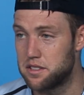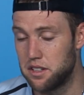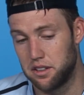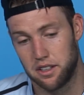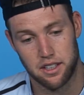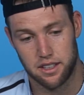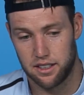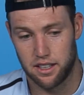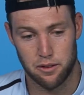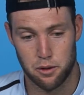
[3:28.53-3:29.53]
So
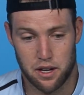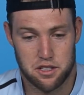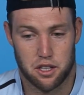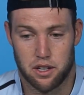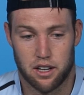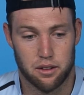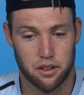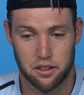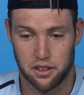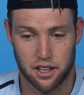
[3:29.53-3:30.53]
every match you go out,
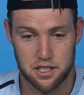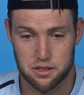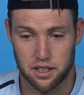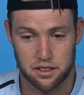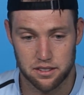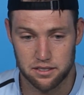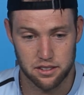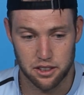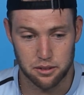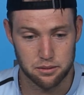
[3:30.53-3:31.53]
whether the guy's ranked,
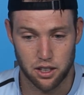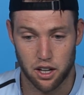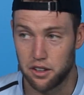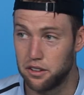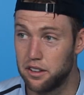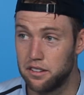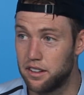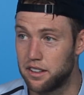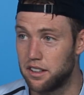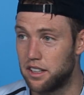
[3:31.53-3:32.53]
100
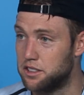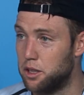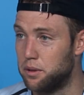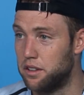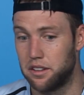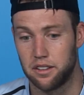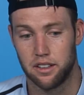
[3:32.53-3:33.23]
at the Aussie Open